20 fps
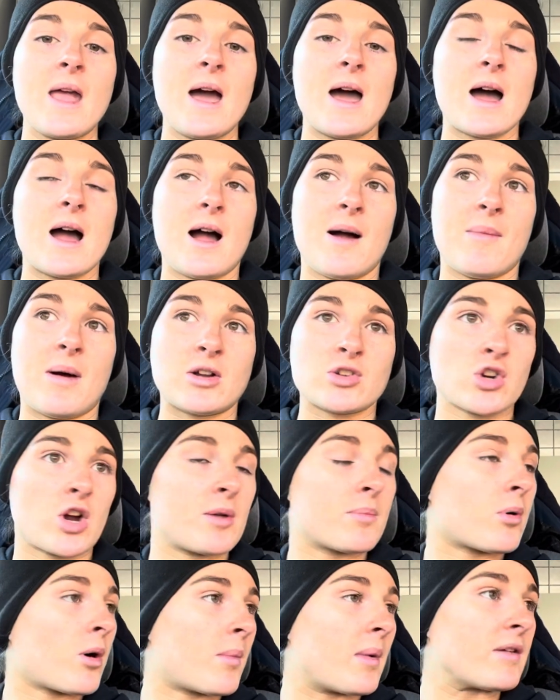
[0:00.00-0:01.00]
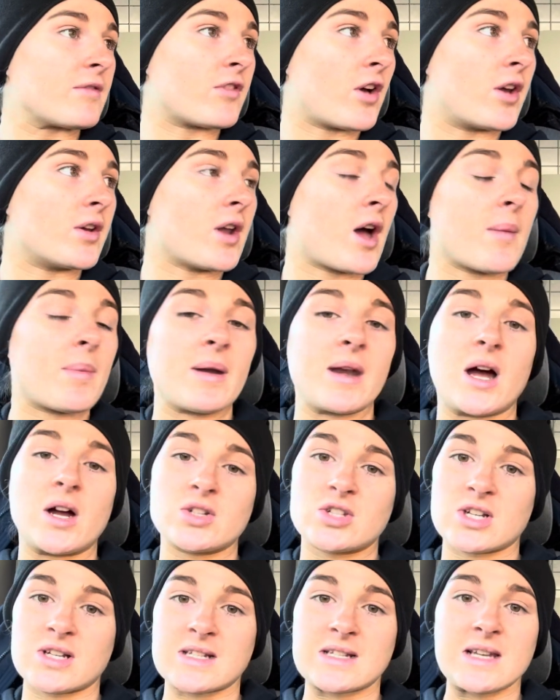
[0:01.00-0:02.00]
I'll try and pop my phone up and I'll
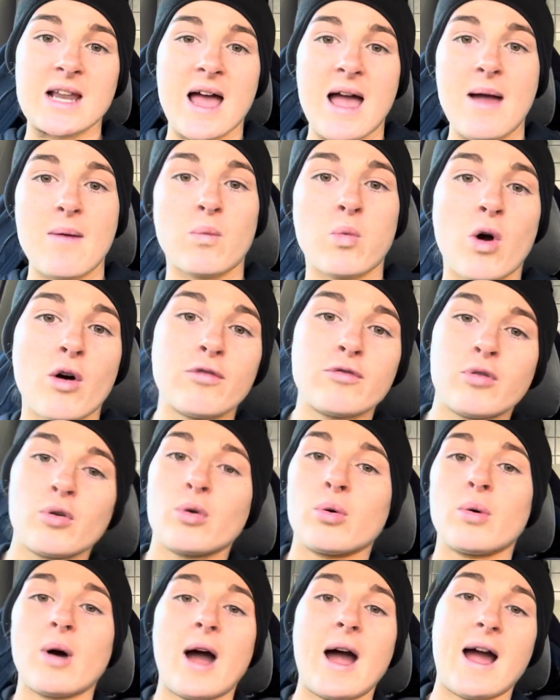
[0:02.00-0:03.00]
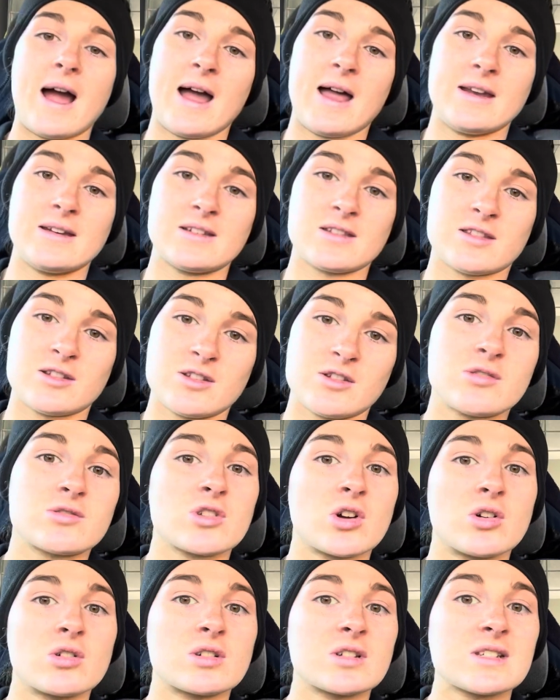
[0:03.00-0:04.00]
just let Waffle and the new
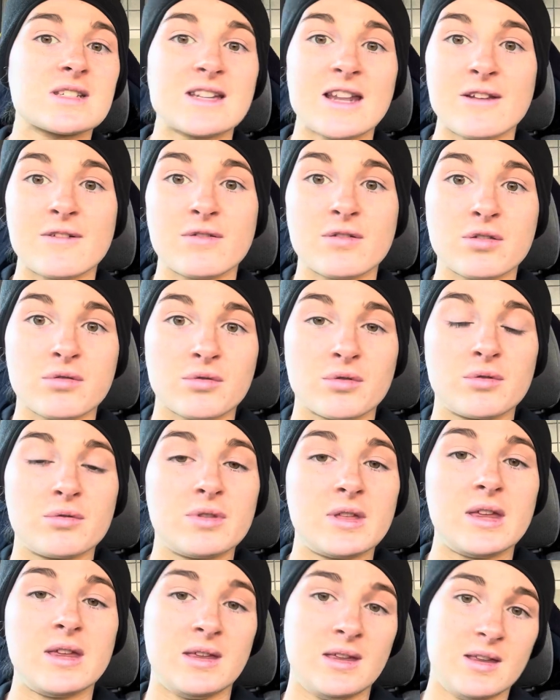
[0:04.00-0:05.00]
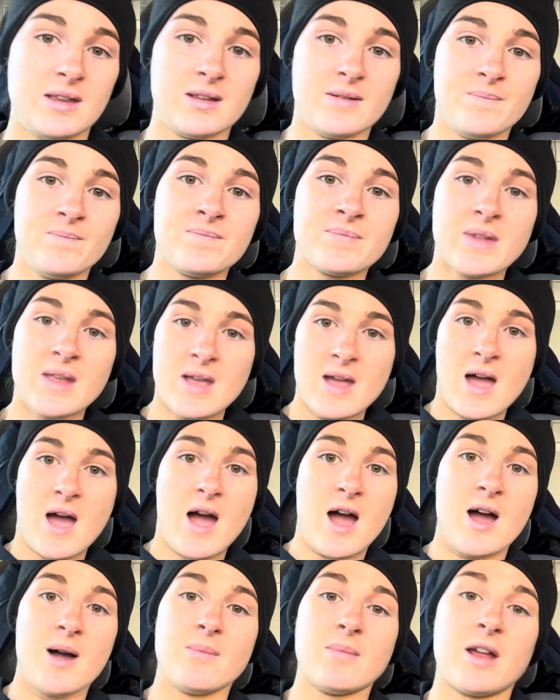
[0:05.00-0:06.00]
dog sniff through the
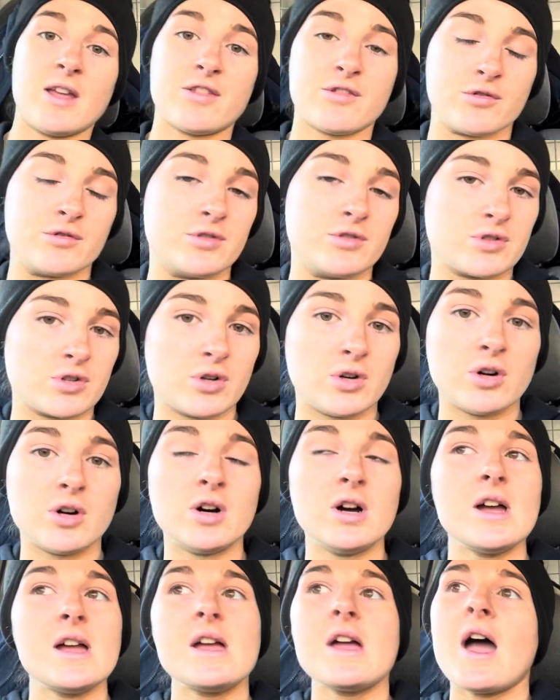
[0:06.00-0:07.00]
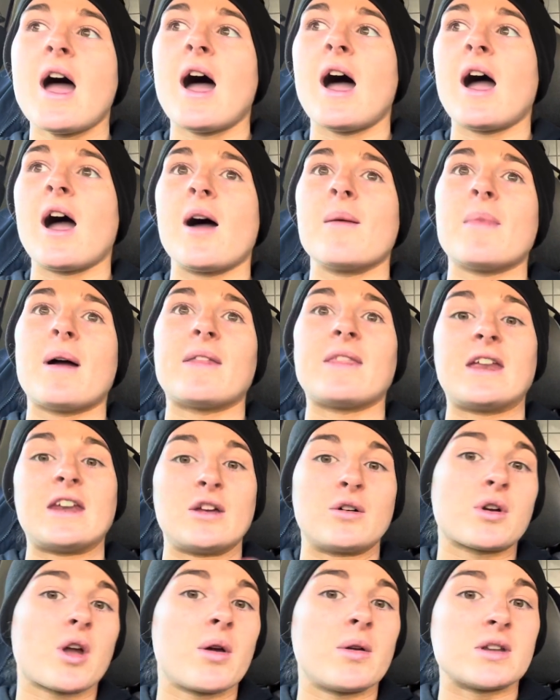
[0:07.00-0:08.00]
through the door, and then
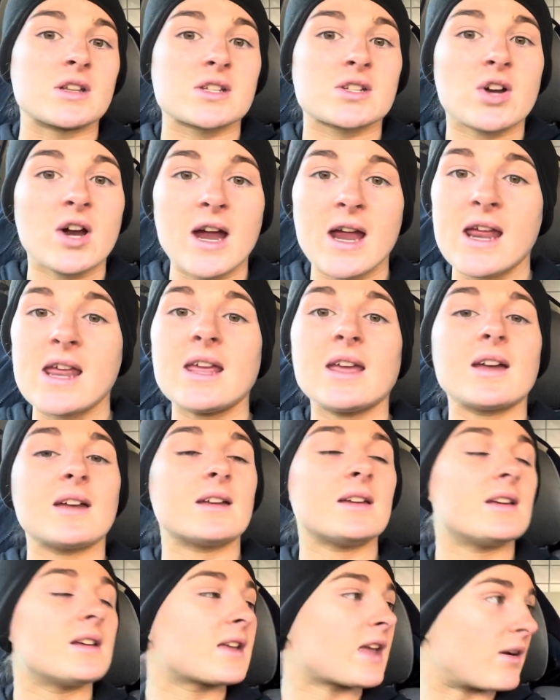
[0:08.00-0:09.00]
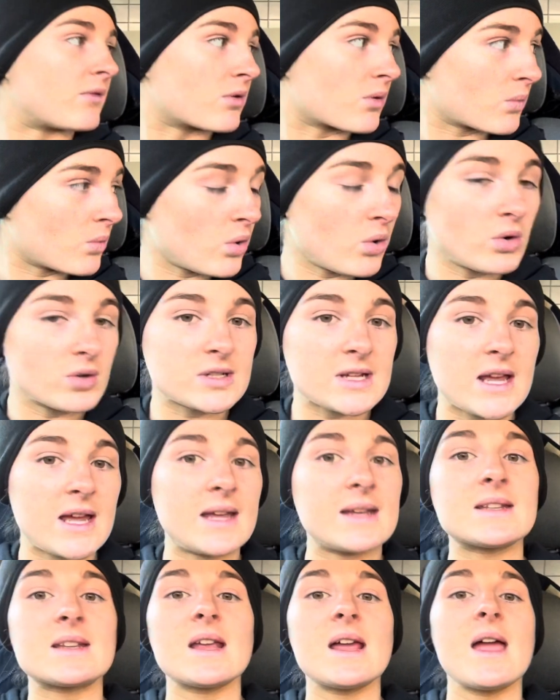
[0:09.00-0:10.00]
he'll go in his crate, get
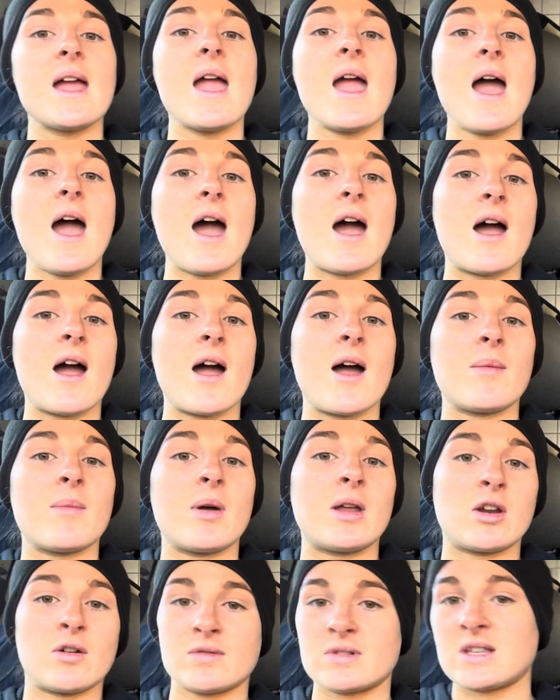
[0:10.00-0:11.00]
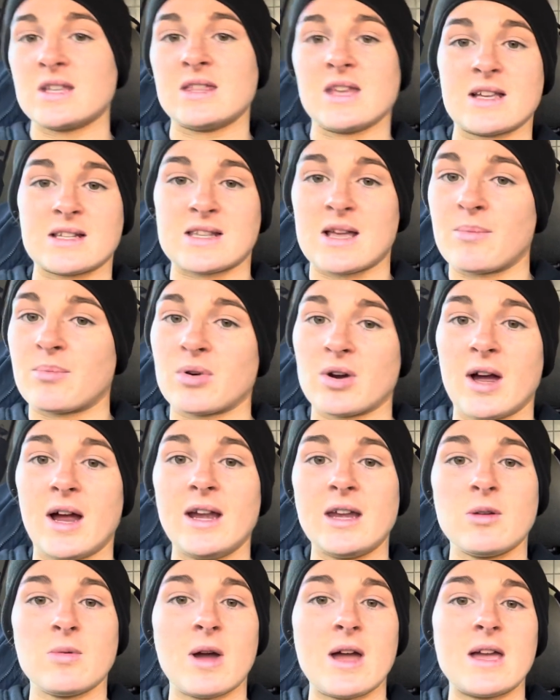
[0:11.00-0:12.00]
rewarded, and obviously they're separate
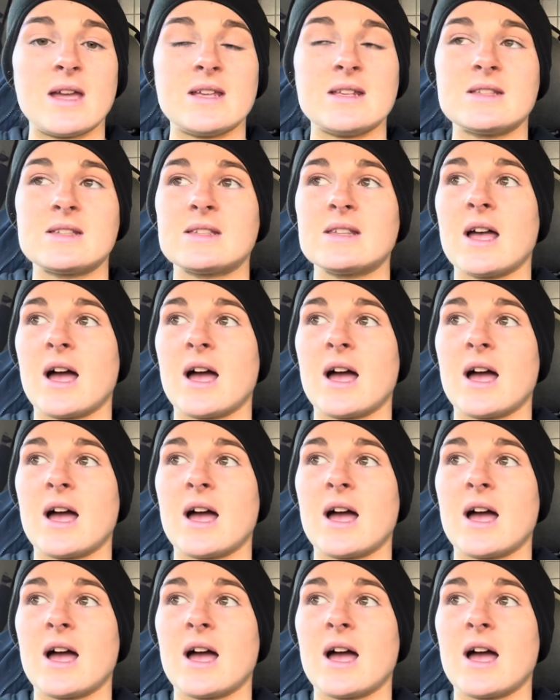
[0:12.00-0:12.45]
anyways.